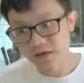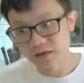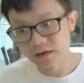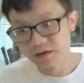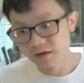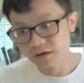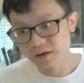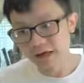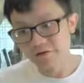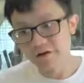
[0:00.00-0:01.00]
Ah,
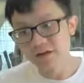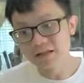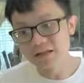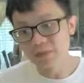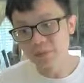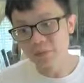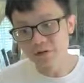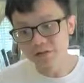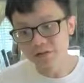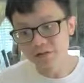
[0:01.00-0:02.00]
the alveolus is
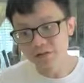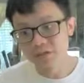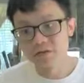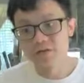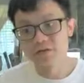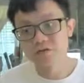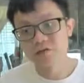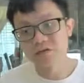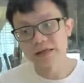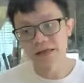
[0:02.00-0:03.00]
moist
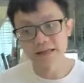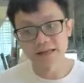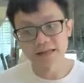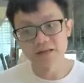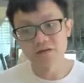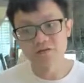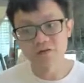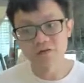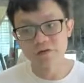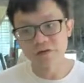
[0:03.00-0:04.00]
so that it also
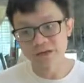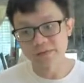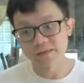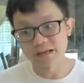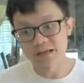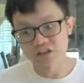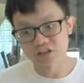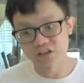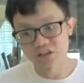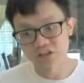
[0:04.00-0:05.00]
will help in
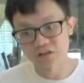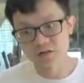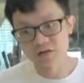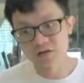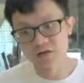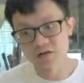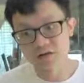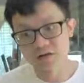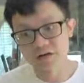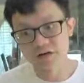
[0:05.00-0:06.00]
exchange
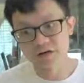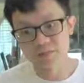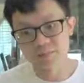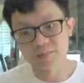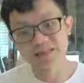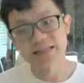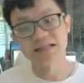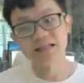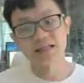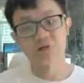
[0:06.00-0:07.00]
correct or not means there
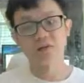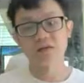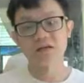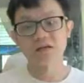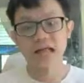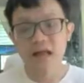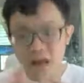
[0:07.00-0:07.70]
is a water like